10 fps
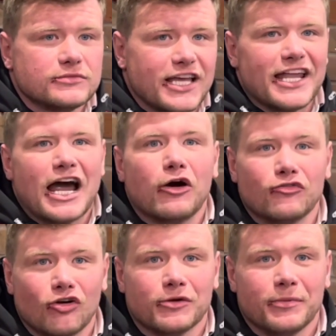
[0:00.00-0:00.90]
getting out
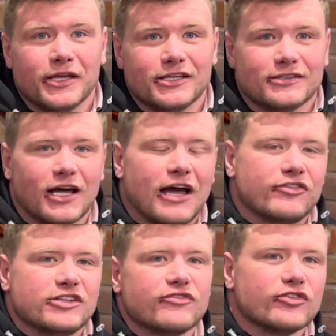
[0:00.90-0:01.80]
of rugby and
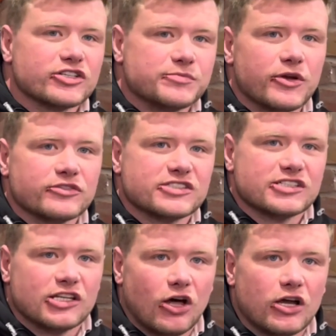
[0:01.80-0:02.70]
having different experiences
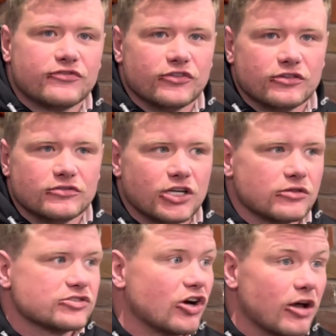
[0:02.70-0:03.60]
in life, and
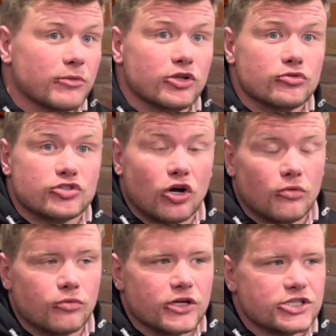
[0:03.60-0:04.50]
starting my new
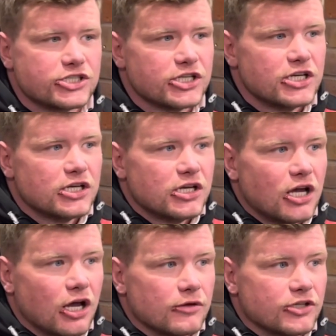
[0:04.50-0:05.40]
job, which
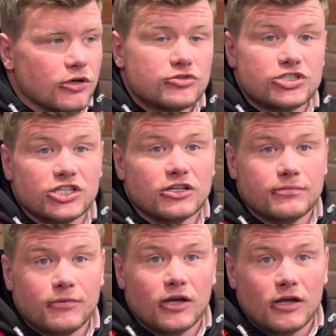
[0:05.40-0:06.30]
Chinner
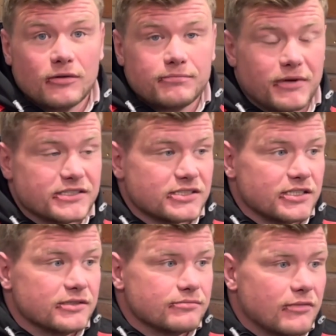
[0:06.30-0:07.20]

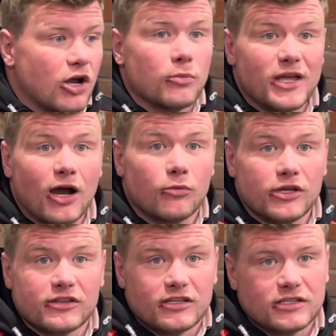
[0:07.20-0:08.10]
basically helped me out with, and